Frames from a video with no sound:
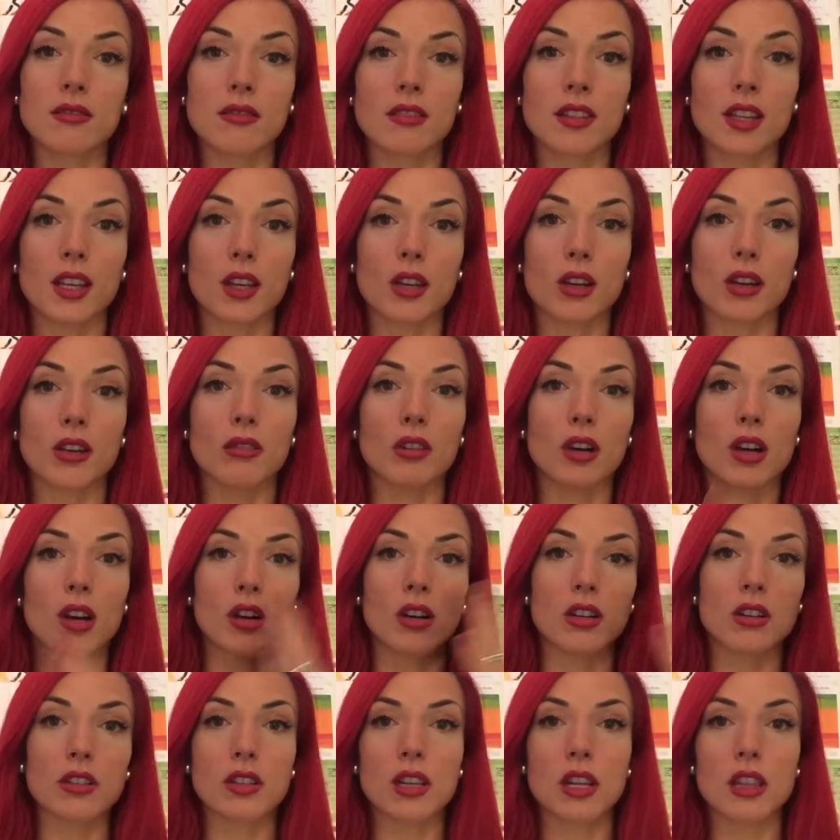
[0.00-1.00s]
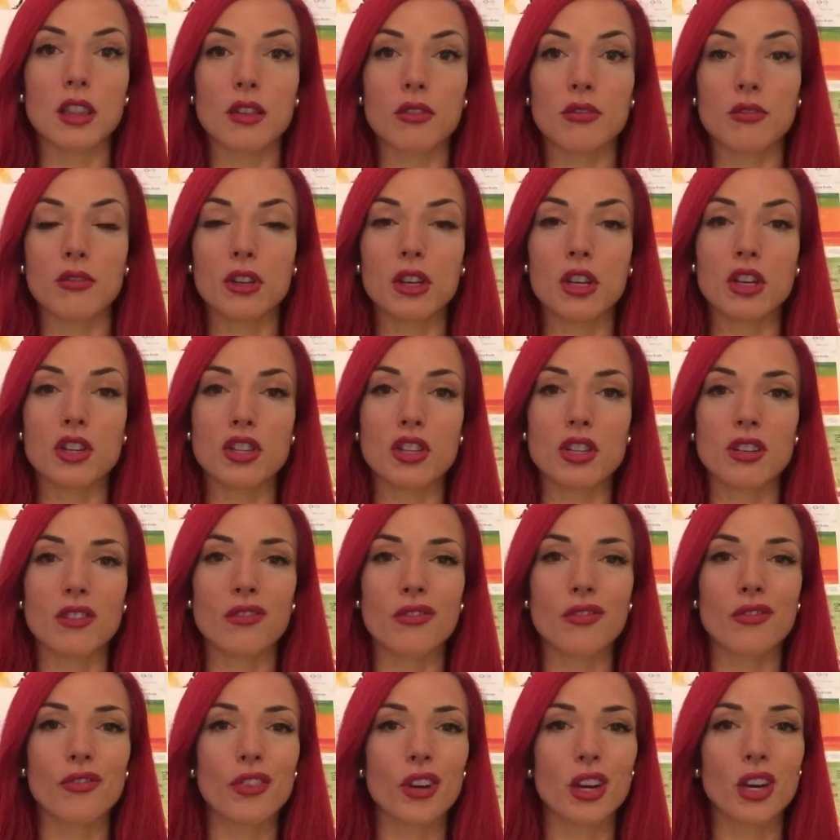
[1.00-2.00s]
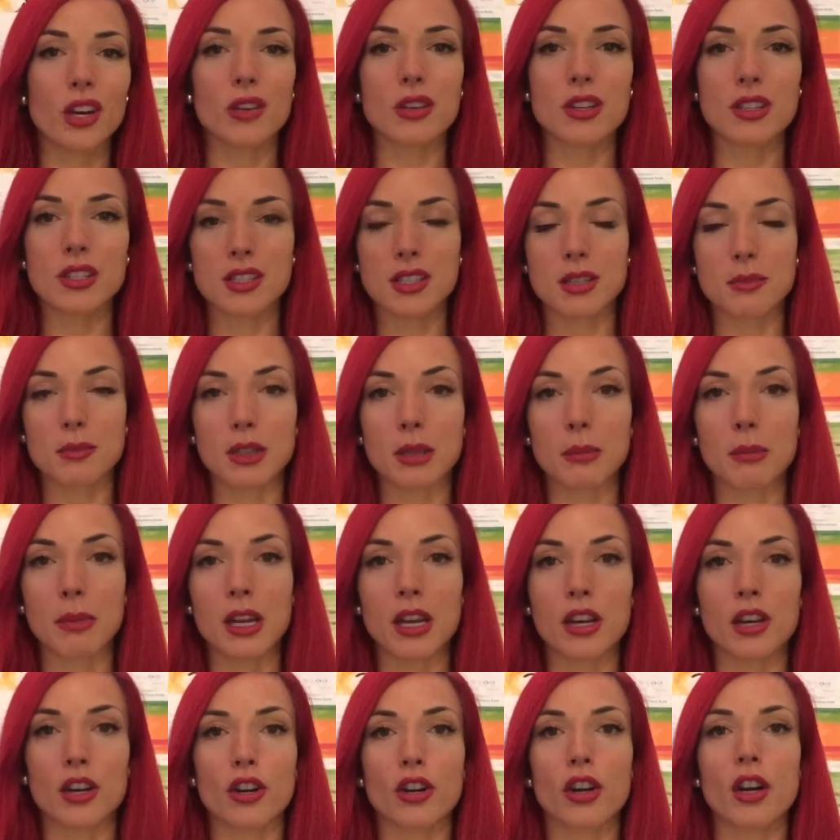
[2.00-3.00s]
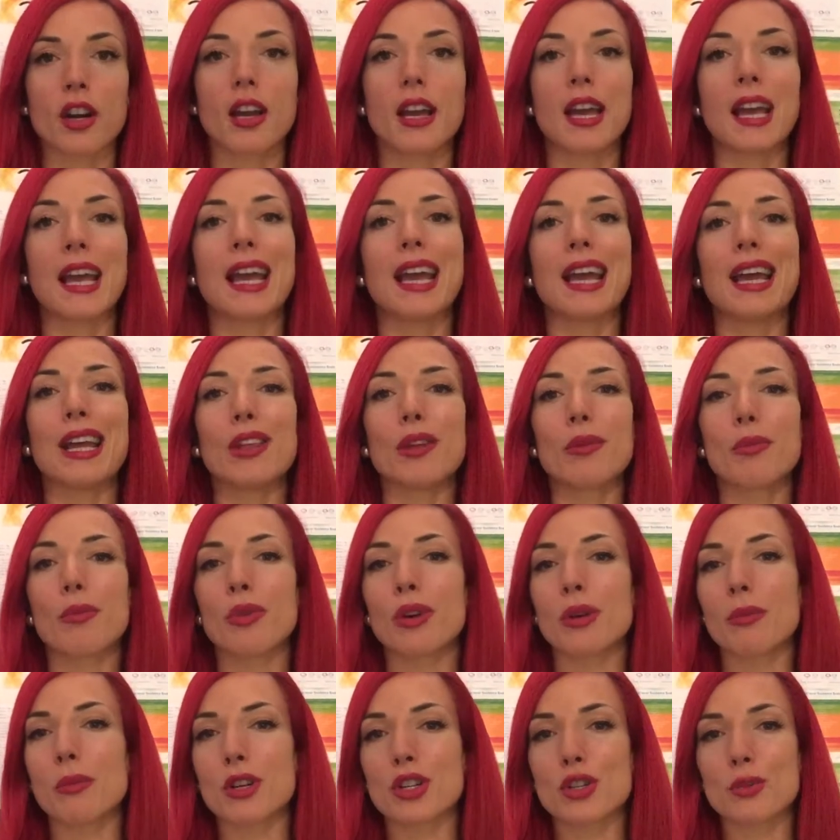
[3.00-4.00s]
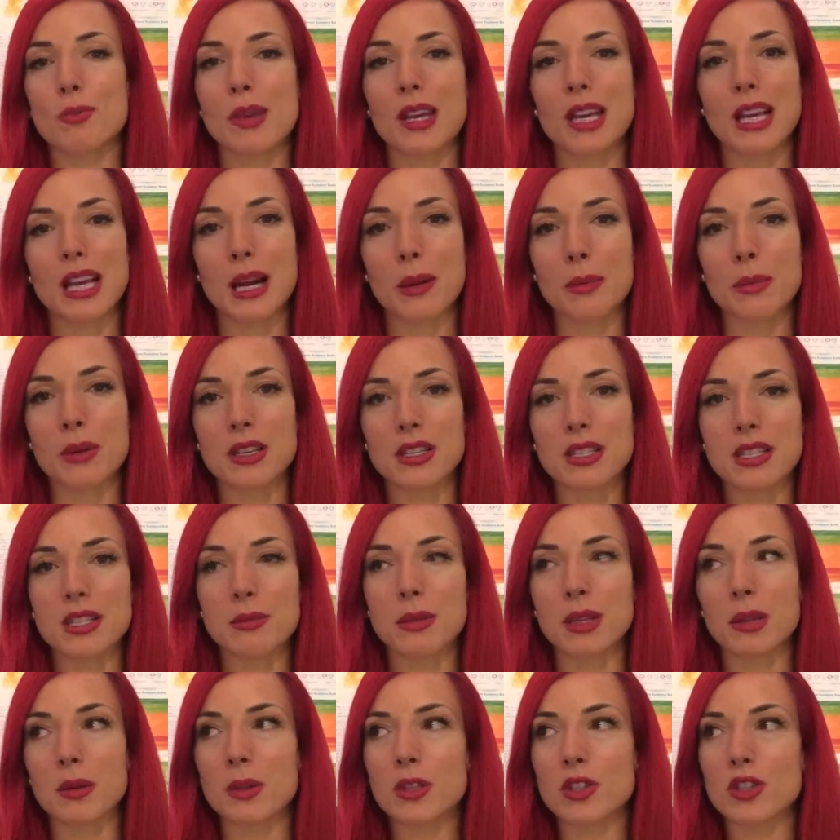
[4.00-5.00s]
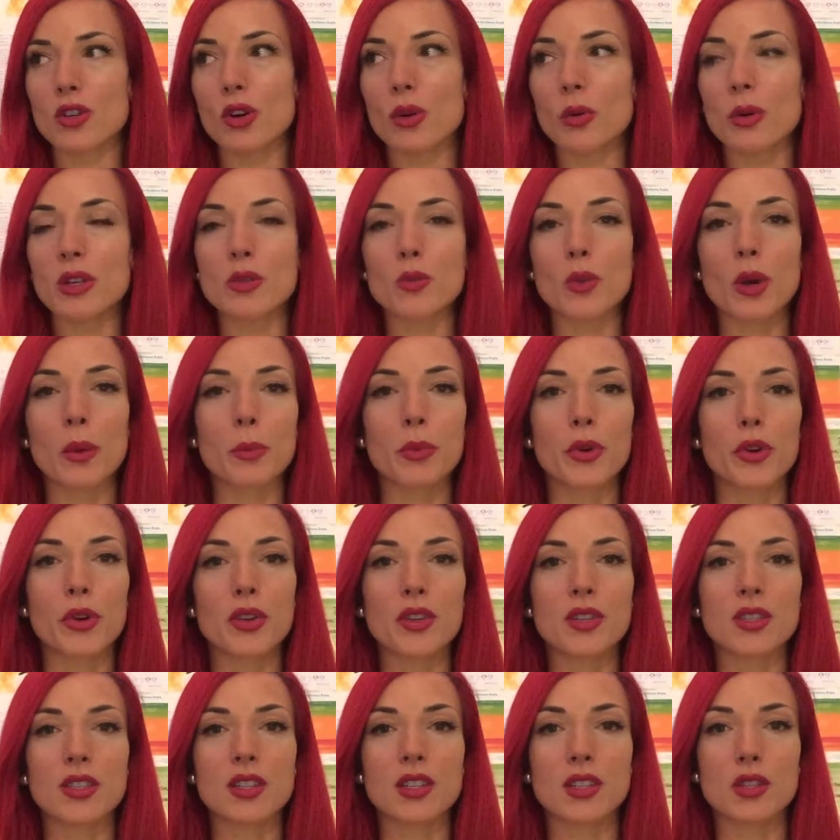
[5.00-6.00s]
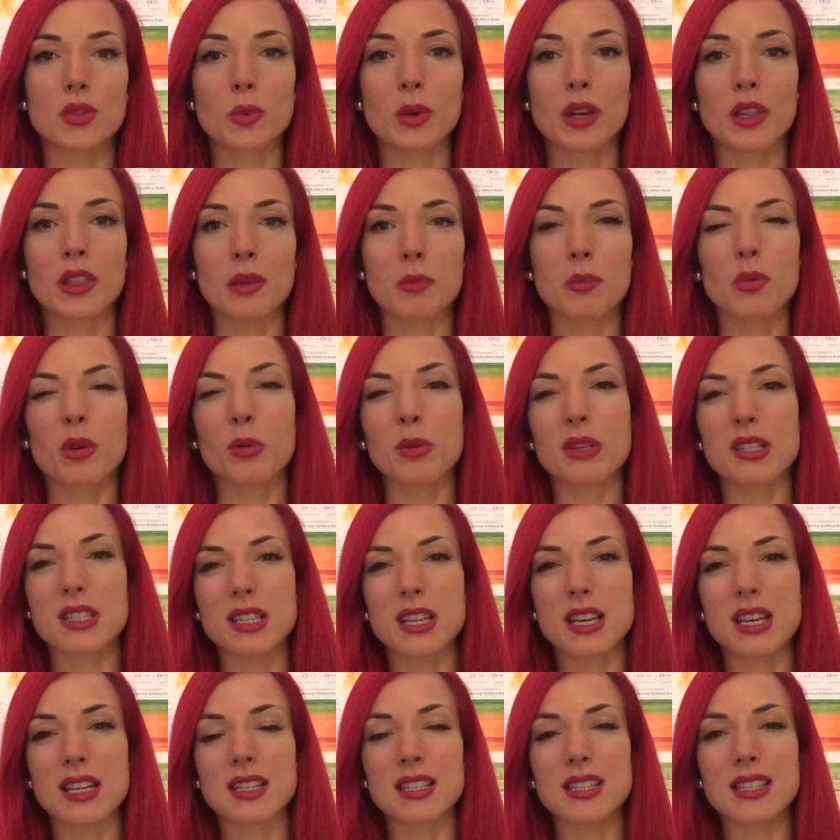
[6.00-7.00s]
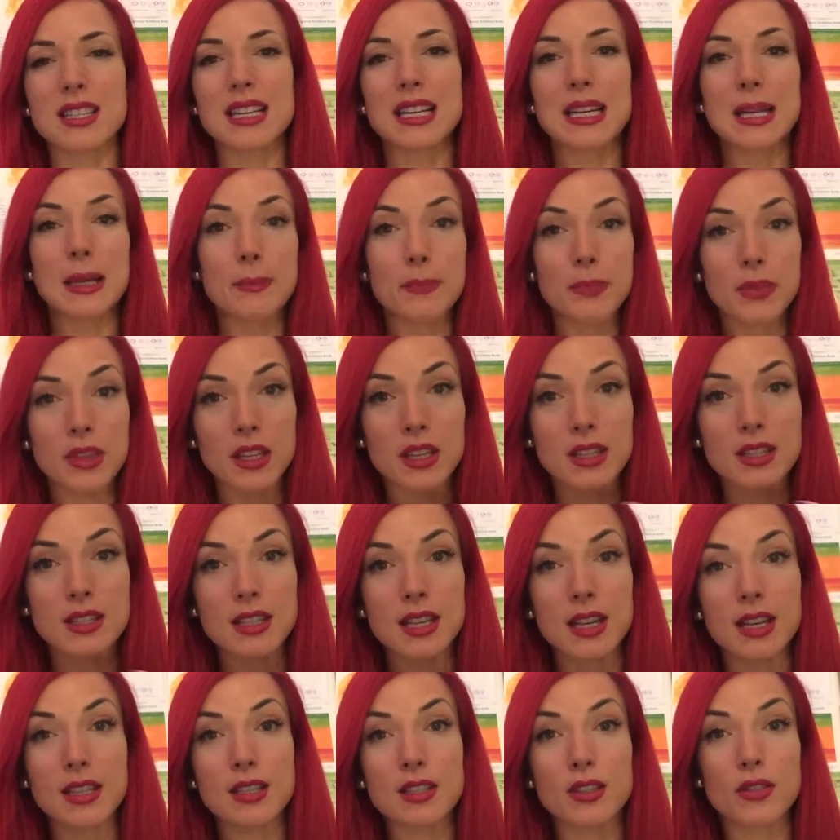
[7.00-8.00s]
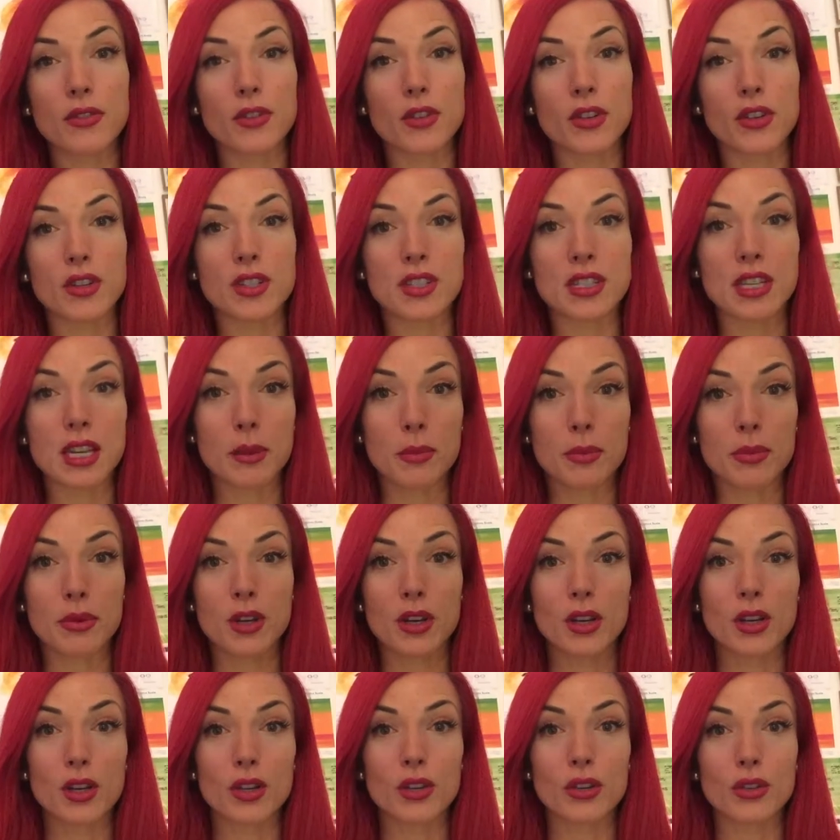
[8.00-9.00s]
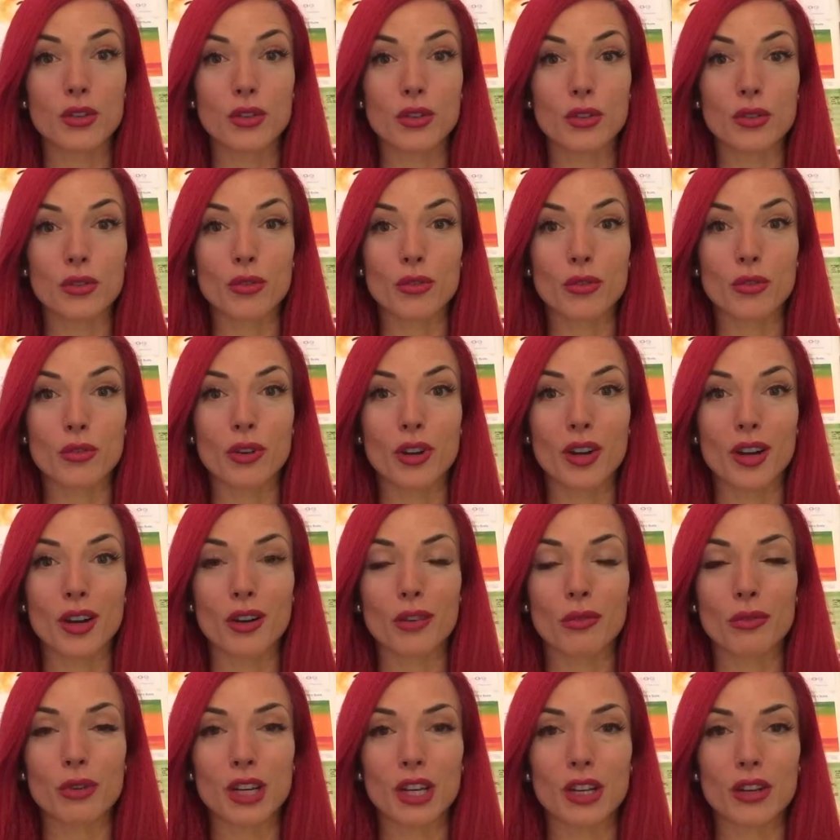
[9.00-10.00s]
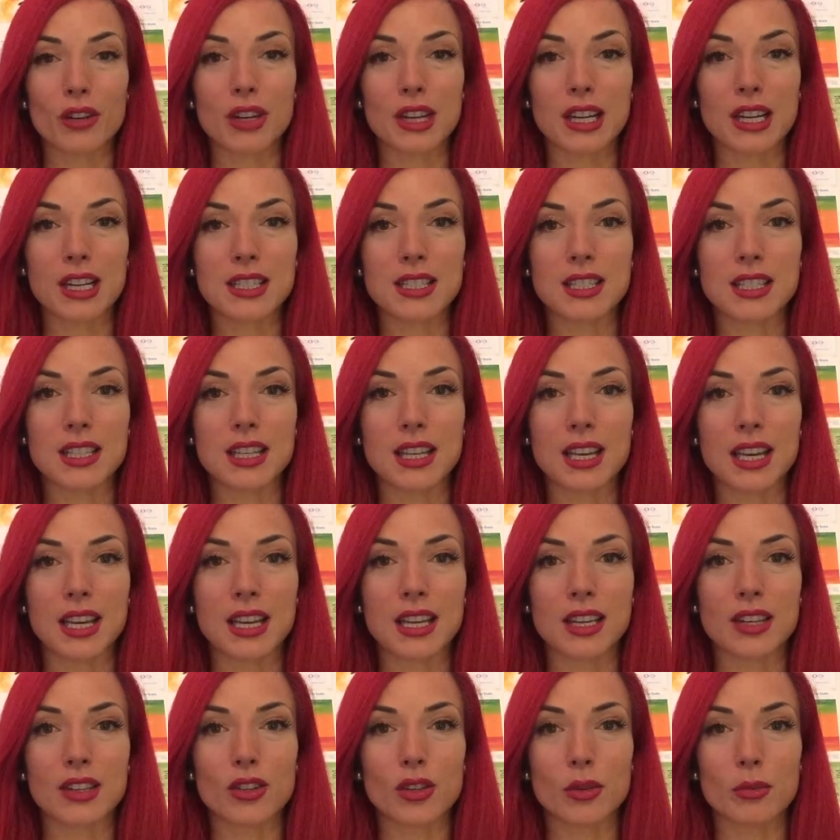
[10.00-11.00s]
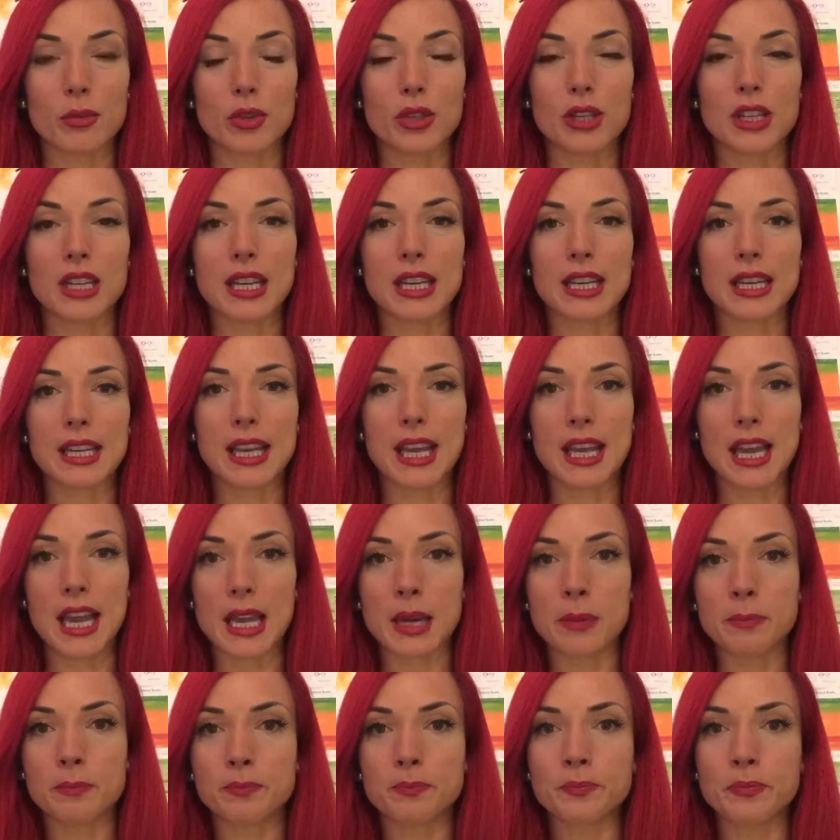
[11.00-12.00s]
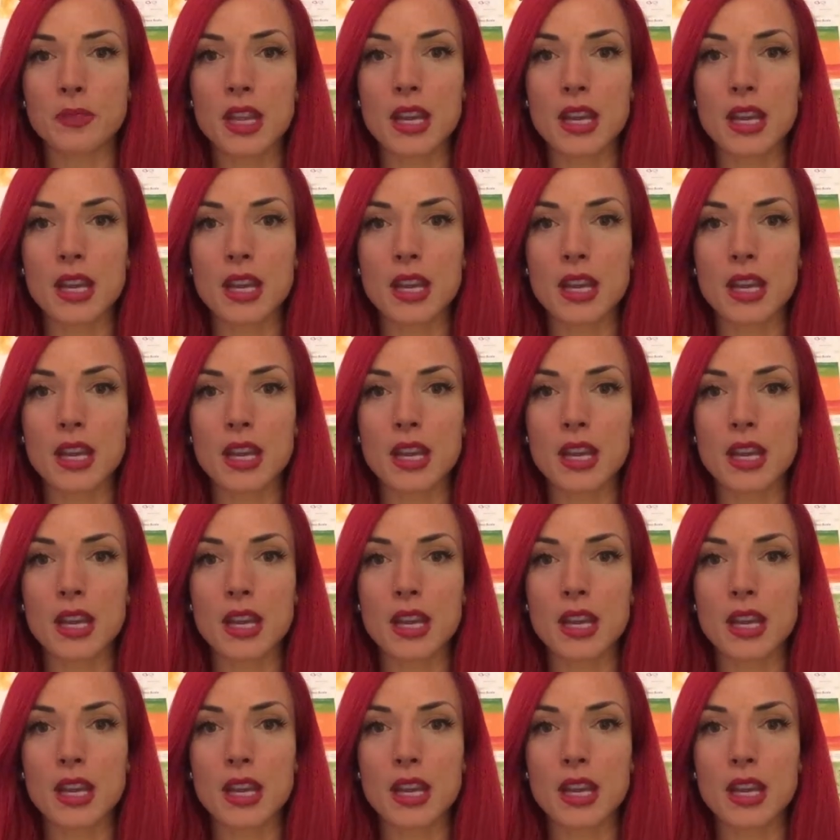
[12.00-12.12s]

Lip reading: they go on, and they finish in a very similar manner. And you pretty much make up in a similar. So always one person is the one that probably starts the first step to reconnecting and communicating again.